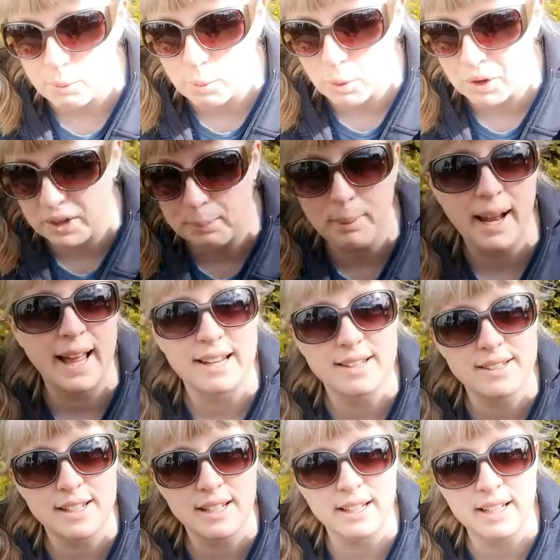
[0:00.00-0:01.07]
one
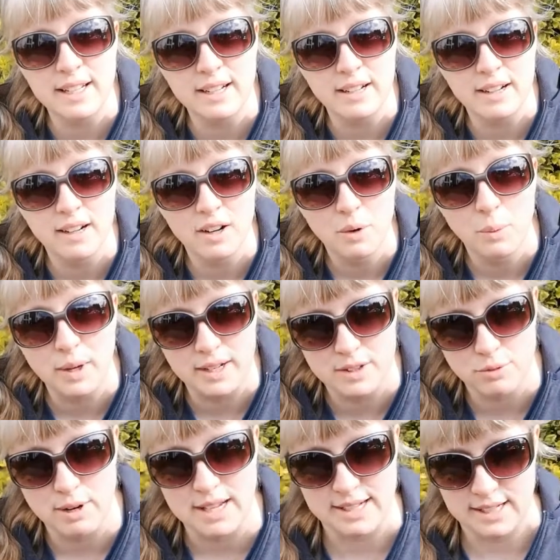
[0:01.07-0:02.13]
plant in here when
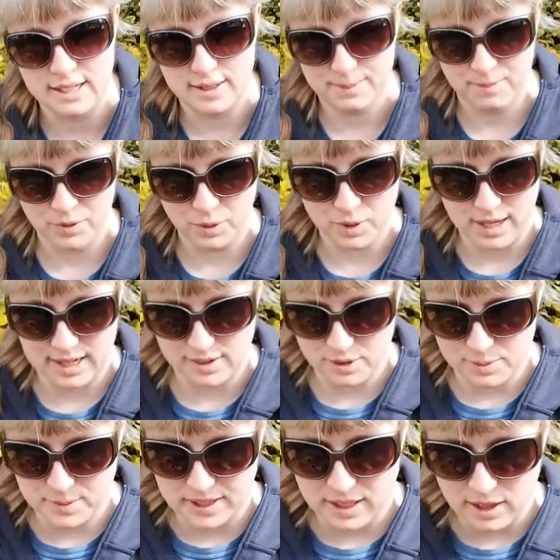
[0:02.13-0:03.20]
it's ready. Okay,
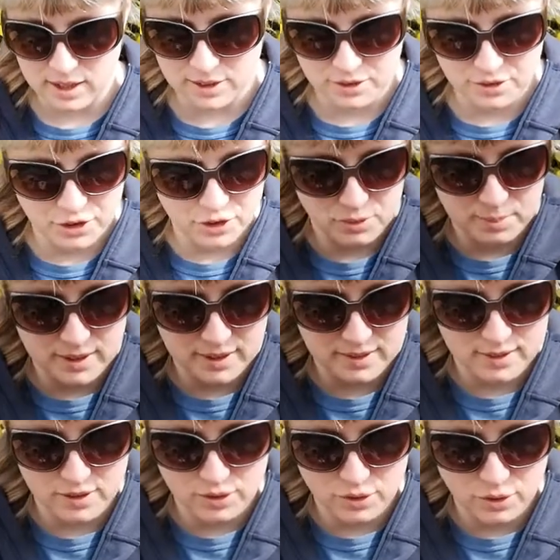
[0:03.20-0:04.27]
because
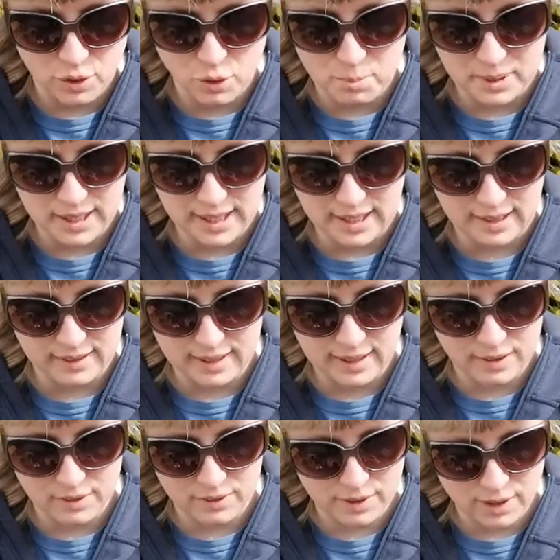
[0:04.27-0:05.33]
they're so big,
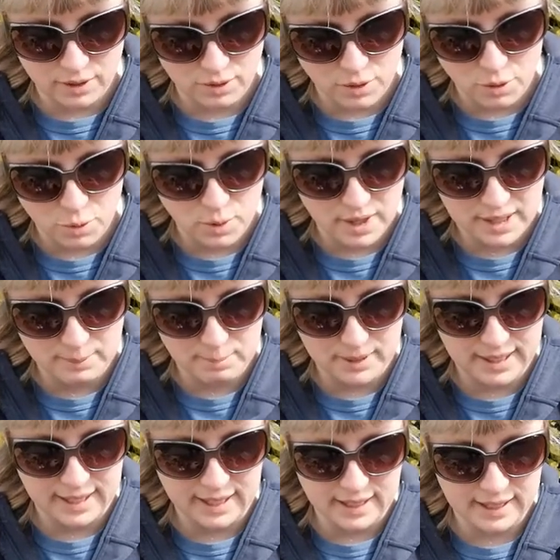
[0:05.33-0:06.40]
they grow quite
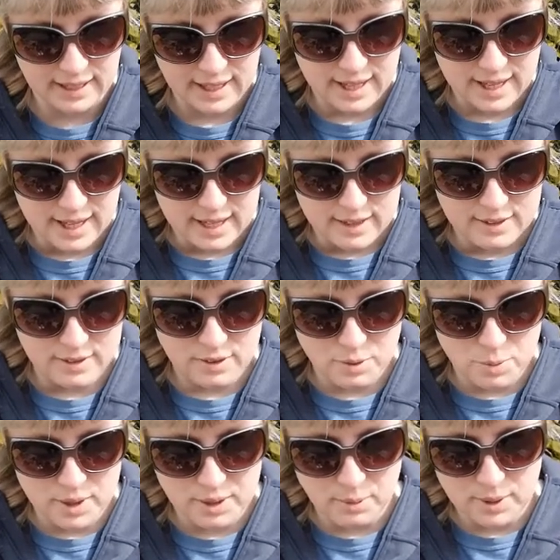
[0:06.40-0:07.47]
big. So
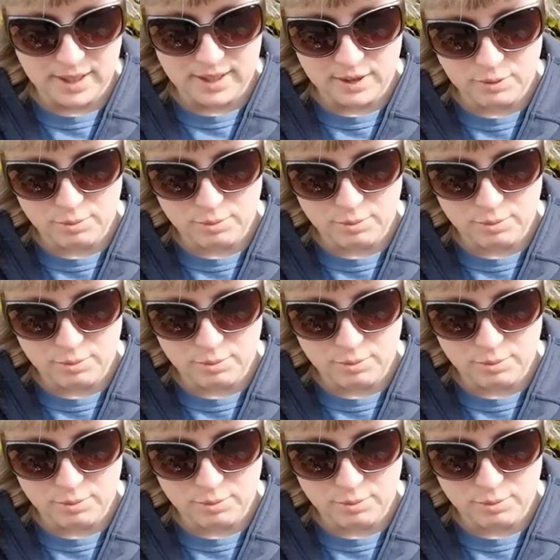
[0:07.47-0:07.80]
when it's